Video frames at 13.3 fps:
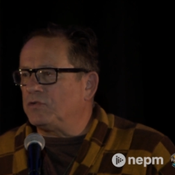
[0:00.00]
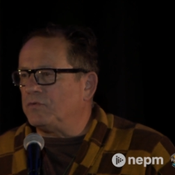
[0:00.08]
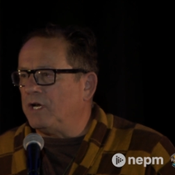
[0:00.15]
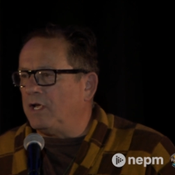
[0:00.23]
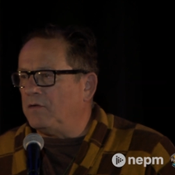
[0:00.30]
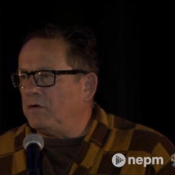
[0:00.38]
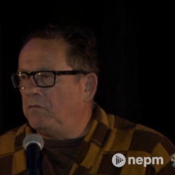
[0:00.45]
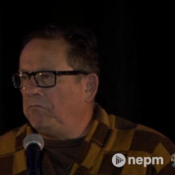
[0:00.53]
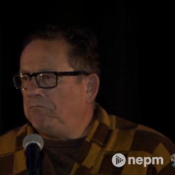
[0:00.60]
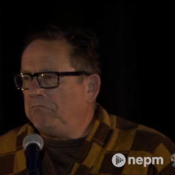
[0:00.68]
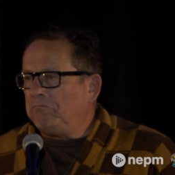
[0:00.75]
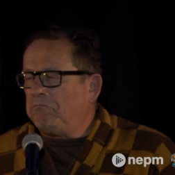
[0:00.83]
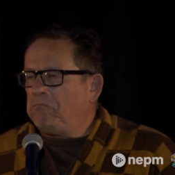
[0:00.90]
around,
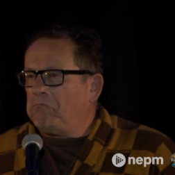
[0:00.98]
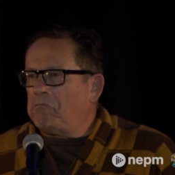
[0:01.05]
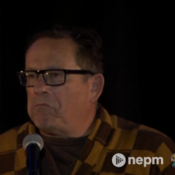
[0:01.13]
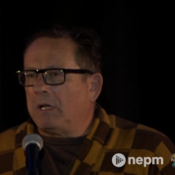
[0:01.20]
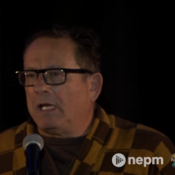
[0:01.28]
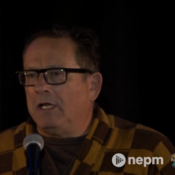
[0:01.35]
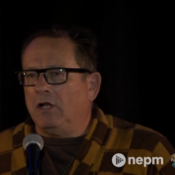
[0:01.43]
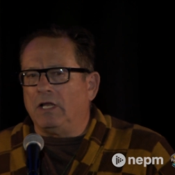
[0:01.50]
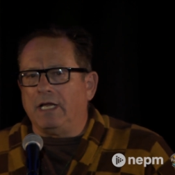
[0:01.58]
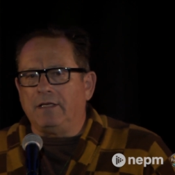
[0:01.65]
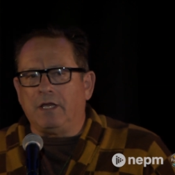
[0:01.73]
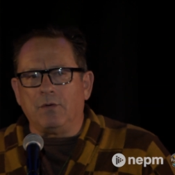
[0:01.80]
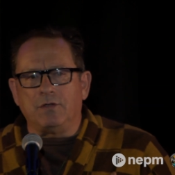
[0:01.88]
you know,
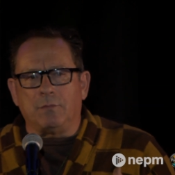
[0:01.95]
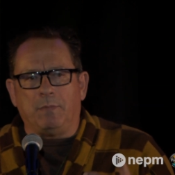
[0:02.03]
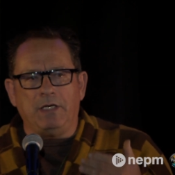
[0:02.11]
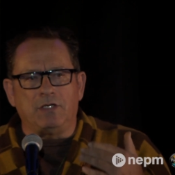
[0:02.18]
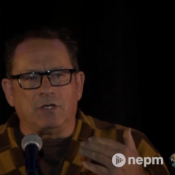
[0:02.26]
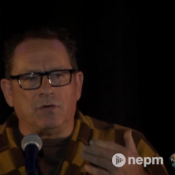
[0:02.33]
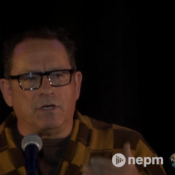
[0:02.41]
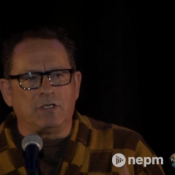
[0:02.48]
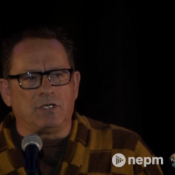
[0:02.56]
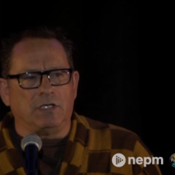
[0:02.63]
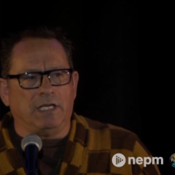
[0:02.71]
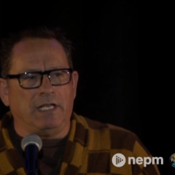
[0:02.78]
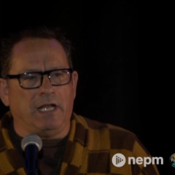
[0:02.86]
like there was a piece of
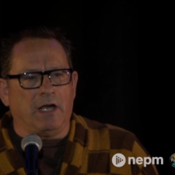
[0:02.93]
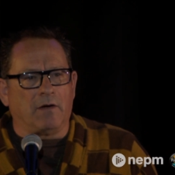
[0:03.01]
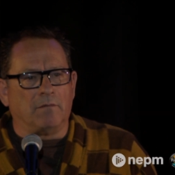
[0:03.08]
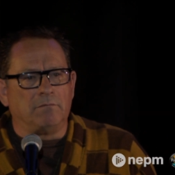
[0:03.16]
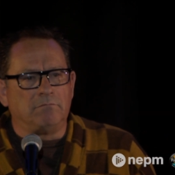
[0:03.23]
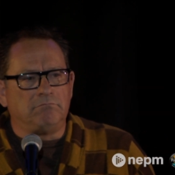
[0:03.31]
gristle in there.